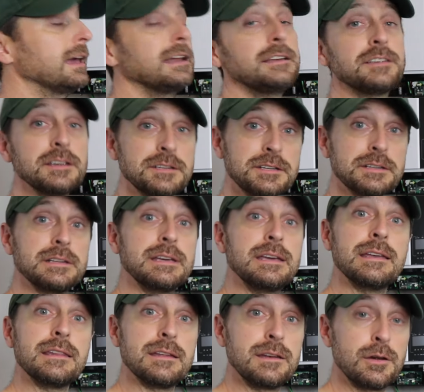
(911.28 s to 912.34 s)
And
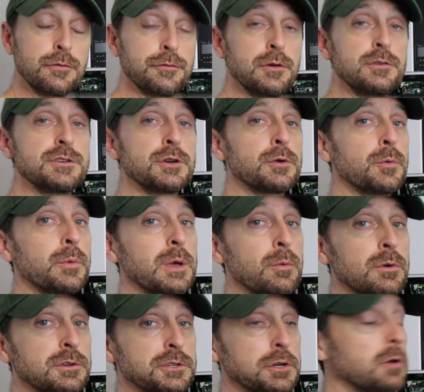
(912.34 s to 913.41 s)
additionally, in the near future, we
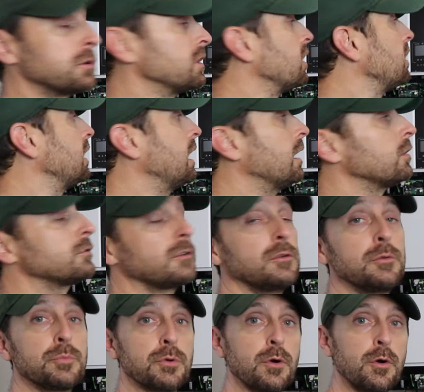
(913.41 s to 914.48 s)
will show y'all how
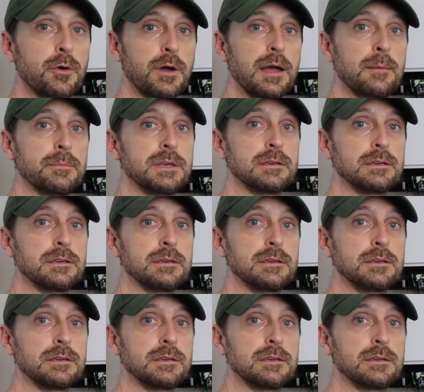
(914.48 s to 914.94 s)
to program